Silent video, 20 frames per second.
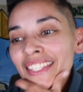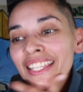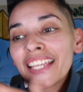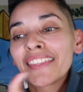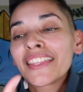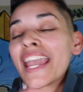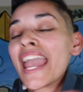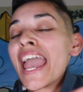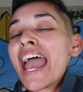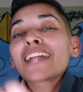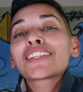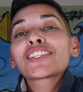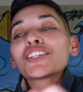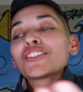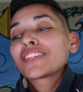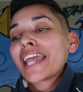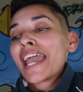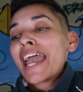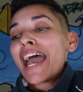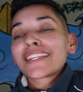See, they had
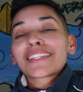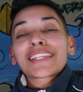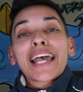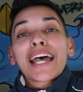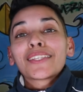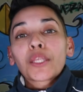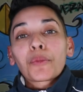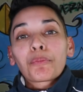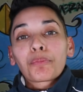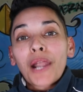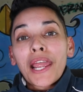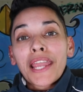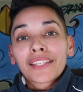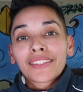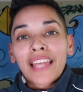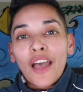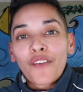to they had to end the prank